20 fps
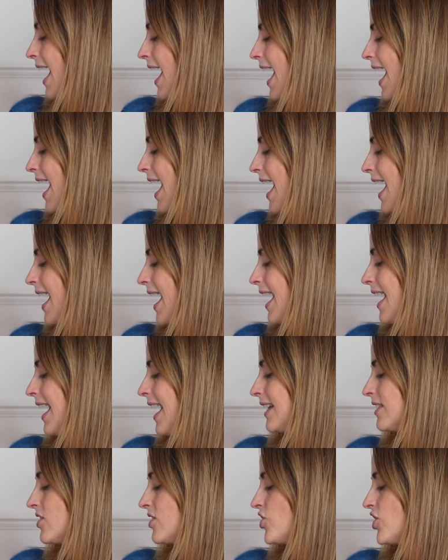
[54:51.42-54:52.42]

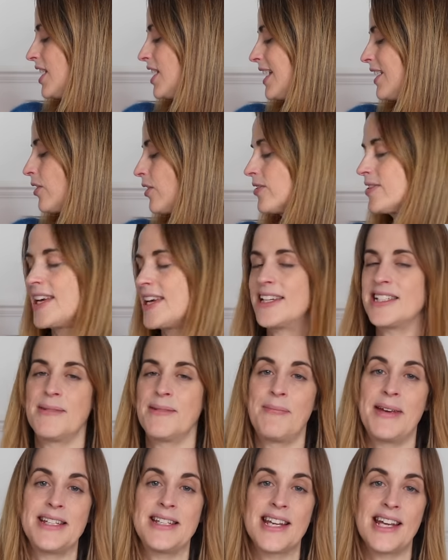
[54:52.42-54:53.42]
And she
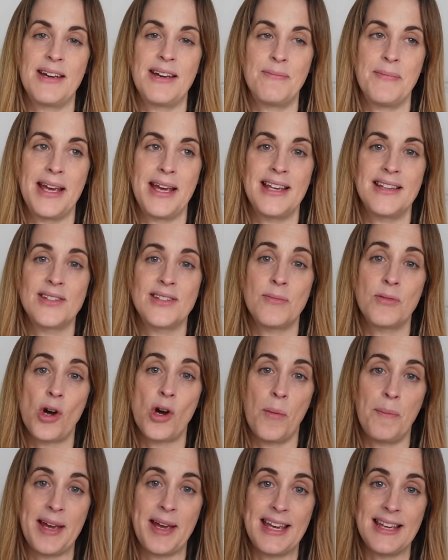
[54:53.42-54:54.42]
contacted me to give me some
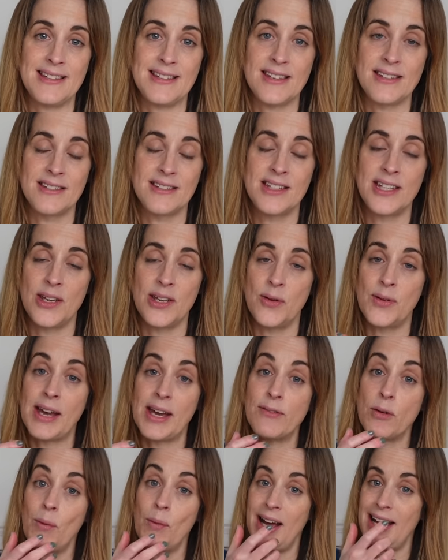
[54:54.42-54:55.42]
copies to
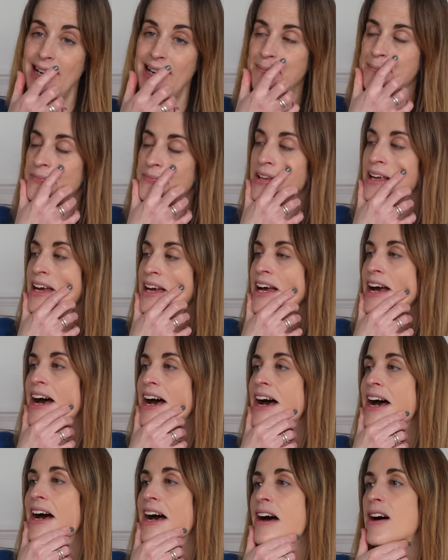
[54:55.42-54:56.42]
give away
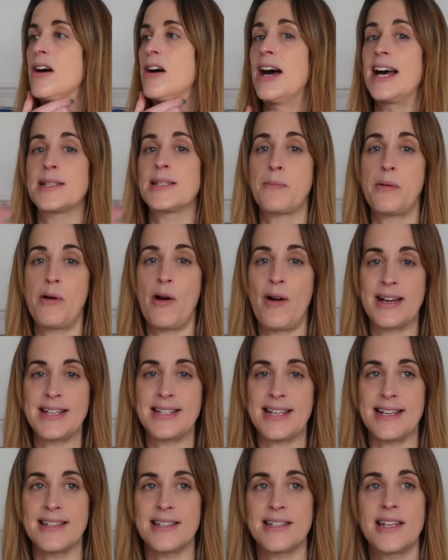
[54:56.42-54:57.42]
as
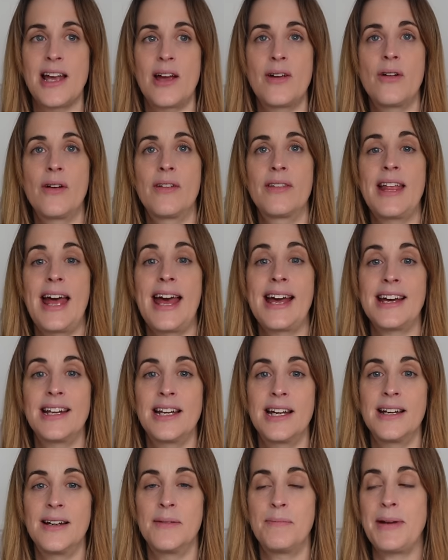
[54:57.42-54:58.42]
prizes. So they're going
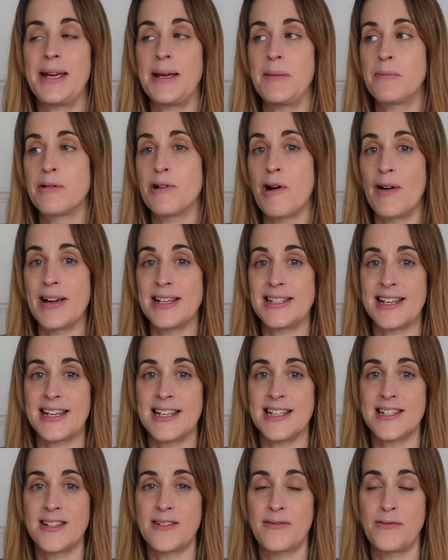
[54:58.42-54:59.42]
to be
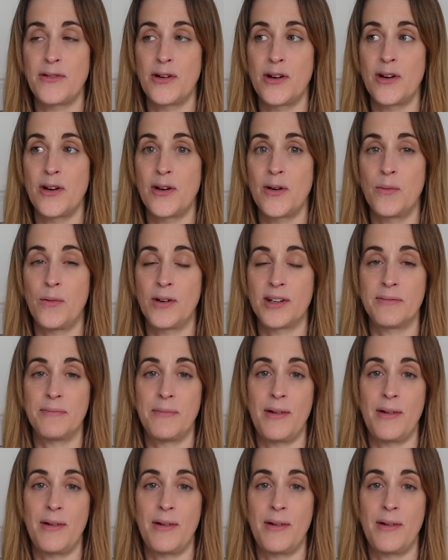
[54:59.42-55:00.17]
prizes for one of